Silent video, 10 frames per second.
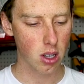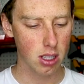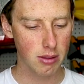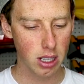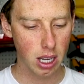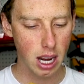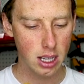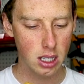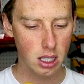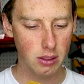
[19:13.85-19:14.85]
So at the very
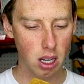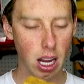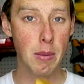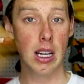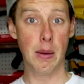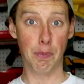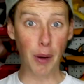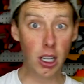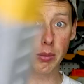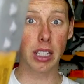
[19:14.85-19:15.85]
end in Nerf Gun Game,
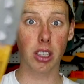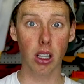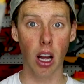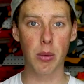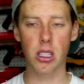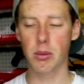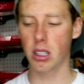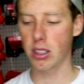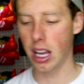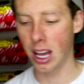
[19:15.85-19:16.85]
boom! Have to clobber someone
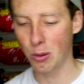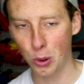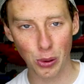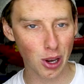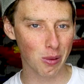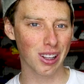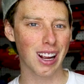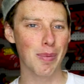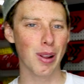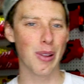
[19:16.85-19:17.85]
over the head, which we've done with a
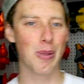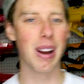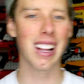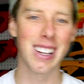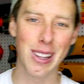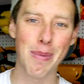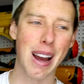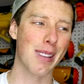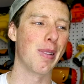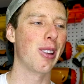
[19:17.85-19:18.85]
couple other melees in the
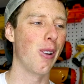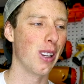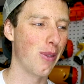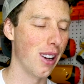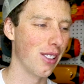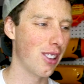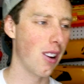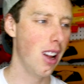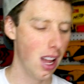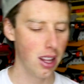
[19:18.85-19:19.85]
past, but it's always fun.
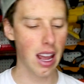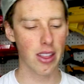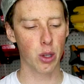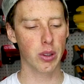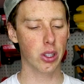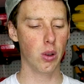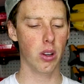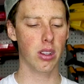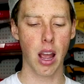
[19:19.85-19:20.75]
So yeah, this one's cool.